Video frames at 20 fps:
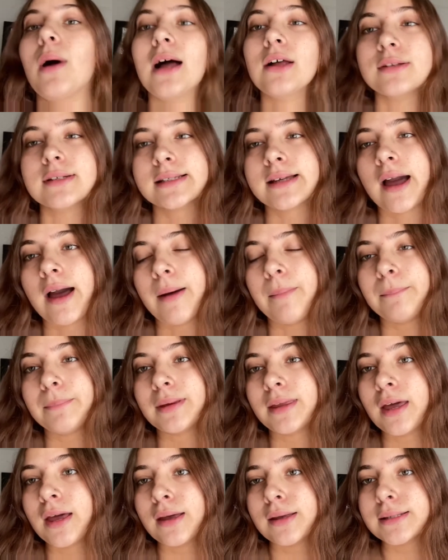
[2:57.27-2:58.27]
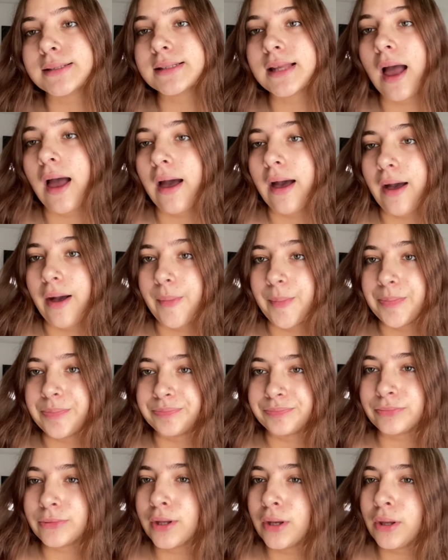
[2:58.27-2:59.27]
to come because
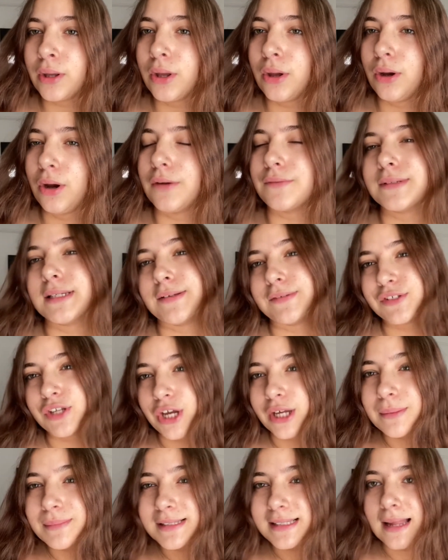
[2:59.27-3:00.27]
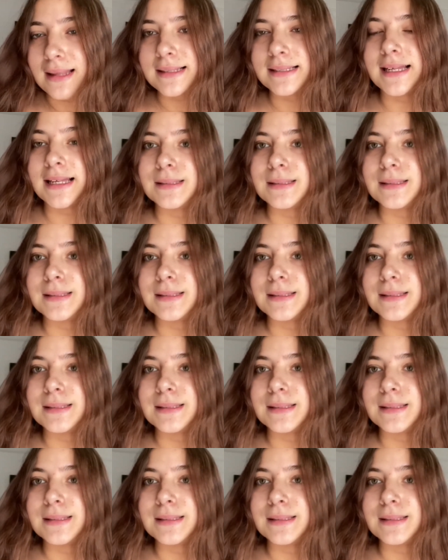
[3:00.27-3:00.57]
obviously of circumstances,